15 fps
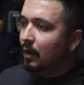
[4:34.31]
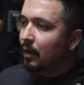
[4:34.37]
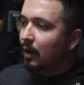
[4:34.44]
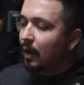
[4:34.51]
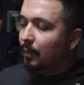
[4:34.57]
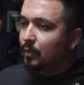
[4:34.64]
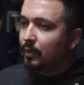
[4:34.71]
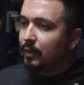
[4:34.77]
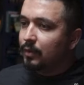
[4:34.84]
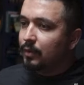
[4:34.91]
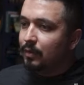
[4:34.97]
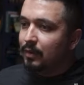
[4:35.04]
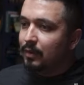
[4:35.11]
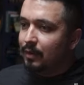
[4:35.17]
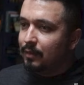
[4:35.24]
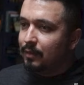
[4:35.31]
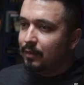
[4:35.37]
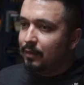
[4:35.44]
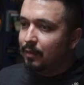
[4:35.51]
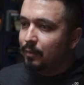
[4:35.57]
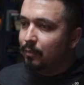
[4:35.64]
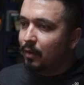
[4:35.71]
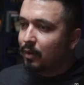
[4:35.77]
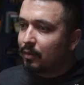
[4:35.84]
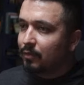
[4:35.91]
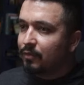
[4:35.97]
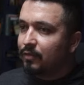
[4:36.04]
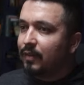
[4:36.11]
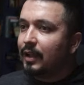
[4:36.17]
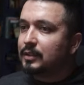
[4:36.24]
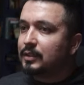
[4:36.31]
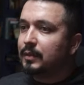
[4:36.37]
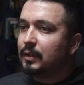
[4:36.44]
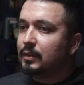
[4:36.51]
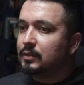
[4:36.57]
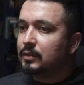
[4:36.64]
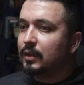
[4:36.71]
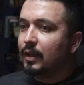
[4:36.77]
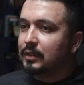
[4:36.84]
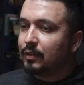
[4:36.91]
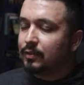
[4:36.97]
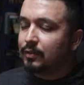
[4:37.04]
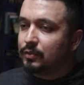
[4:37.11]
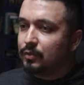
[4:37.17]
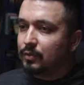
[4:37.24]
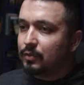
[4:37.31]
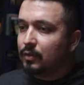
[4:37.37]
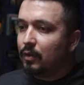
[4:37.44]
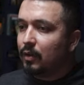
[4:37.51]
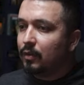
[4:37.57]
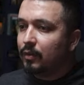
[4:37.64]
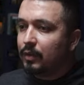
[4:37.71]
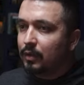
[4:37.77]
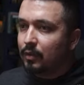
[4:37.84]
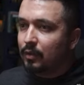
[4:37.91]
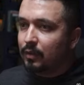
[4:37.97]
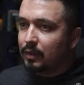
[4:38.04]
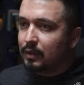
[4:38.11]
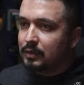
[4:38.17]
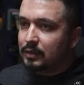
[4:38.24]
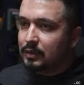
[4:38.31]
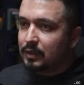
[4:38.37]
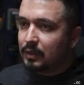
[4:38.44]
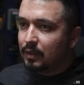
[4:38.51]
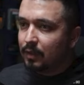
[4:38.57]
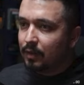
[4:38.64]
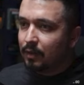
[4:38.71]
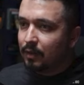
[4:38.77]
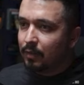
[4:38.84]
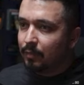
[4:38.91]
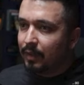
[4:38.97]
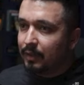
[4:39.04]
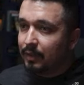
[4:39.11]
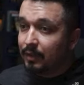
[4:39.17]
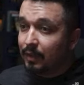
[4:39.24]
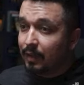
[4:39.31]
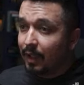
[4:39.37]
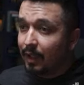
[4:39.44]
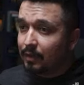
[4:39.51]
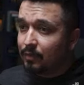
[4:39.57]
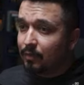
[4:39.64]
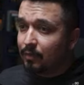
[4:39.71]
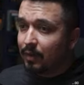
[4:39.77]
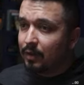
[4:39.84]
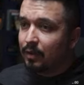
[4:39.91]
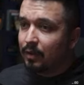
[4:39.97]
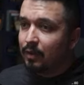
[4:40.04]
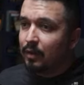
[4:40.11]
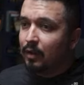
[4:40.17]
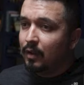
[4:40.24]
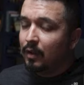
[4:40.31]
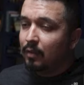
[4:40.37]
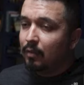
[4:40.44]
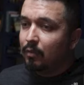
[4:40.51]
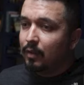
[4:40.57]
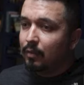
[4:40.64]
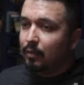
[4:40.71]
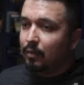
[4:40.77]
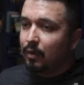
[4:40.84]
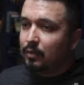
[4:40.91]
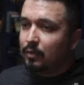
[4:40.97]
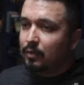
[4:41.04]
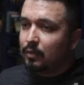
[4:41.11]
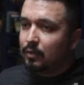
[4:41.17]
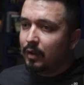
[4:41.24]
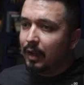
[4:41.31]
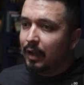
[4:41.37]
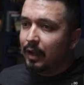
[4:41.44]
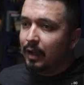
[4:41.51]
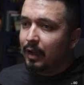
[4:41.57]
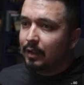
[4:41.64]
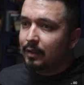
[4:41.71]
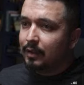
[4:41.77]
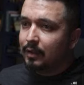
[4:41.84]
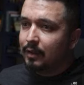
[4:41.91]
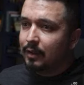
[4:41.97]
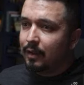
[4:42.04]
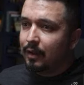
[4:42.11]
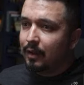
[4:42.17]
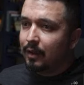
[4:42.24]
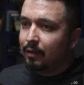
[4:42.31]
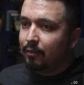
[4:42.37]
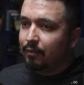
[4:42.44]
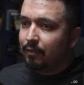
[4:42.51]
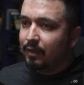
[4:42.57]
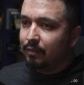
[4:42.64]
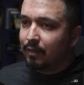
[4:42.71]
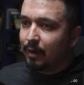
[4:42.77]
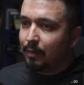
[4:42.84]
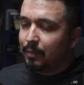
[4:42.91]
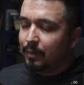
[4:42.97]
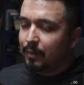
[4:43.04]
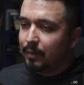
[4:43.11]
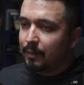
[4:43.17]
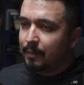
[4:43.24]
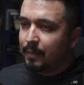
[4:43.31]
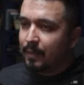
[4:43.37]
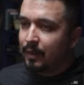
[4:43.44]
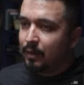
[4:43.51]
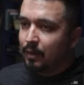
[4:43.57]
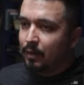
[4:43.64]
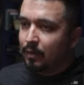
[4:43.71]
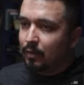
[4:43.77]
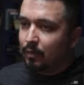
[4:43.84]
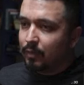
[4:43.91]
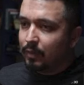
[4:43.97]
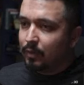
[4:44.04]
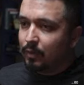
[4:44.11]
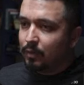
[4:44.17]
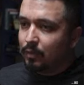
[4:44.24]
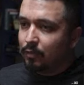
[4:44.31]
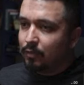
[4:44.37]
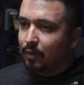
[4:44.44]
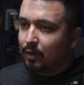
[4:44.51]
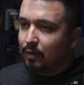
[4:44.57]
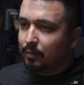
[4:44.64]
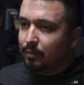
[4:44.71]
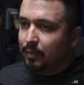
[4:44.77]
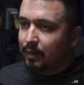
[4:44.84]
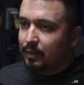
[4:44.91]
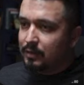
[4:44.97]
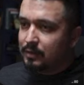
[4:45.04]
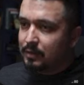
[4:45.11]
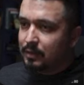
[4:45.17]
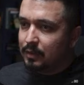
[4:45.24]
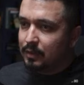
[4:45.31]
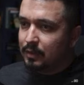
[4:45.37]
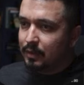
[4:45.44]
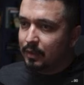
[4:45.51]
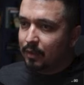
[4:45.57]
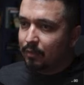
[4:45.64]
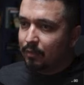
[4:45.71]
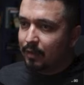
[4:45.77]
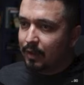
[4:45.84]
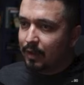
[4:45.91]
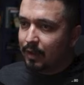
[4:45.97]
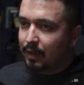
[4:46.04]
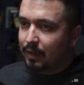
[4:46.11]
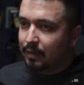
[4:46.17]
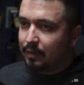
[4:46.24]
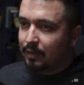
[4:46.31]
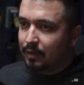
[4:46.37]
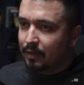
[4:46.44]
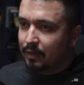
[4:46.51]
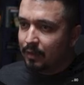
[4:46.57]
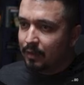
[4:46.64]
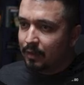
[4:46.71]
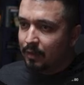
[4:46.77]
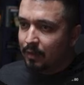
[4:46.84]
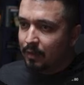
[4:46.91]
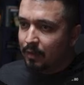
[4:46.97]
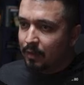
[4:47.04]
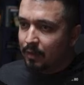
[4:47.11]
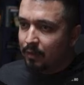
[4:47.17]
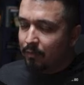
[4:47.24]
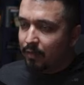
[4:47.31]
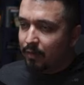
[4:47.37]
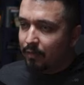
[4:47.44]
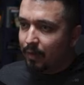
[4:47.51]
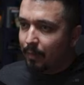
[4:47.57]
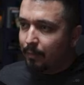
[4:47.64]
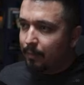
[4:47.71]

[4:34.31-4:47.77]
I'm going through this part fast because you guys should already know this. And then the last one, we want to add Viva. So we go to volume based and we add Viva,